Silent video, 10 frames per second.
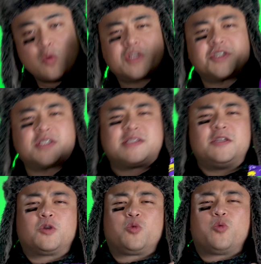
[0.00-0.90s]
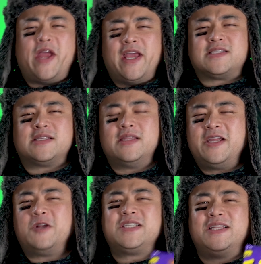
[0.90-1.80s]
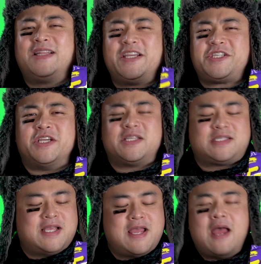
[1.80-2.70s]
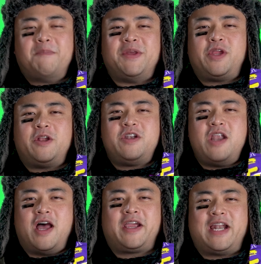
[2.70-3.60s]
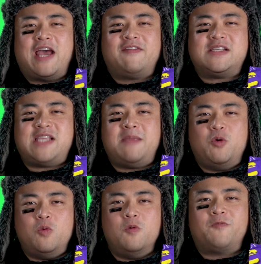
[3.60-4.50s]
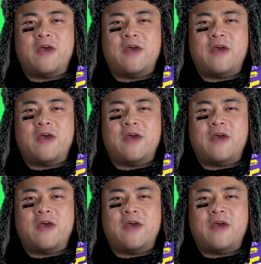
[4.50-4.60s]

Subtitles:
which are still great. They're delicious, but they're not gonna have the same oomph